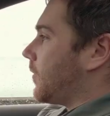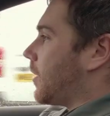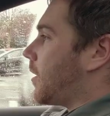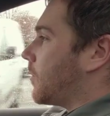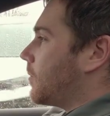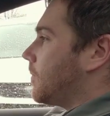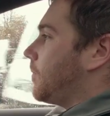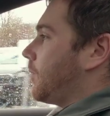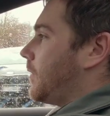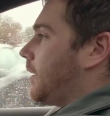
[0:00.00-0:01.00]
the whole,
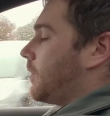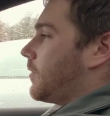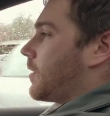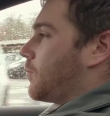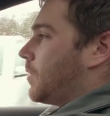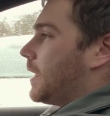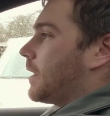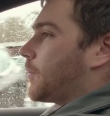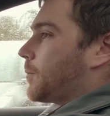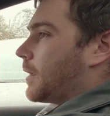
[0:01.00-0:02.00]
it's a really
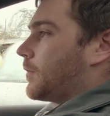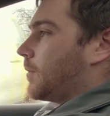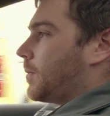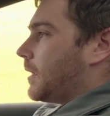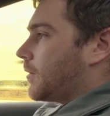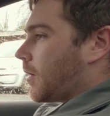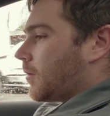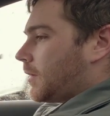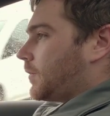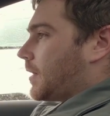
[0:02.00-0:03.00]
nice place to be. Not
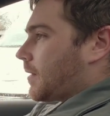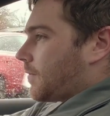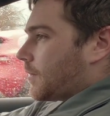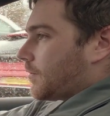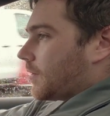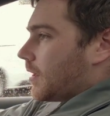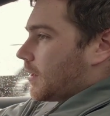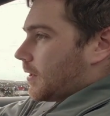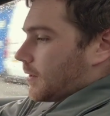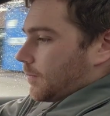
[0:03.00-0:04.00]
only do you have this
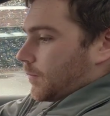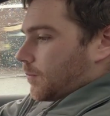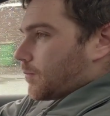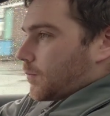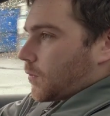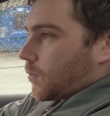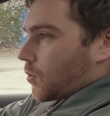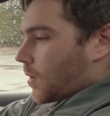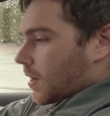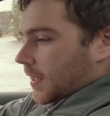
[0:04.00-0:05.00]

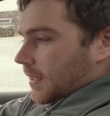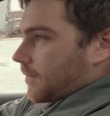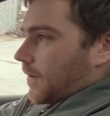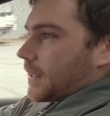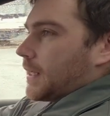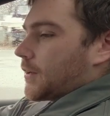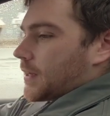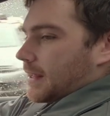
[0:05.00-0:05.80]
quirky, funky looking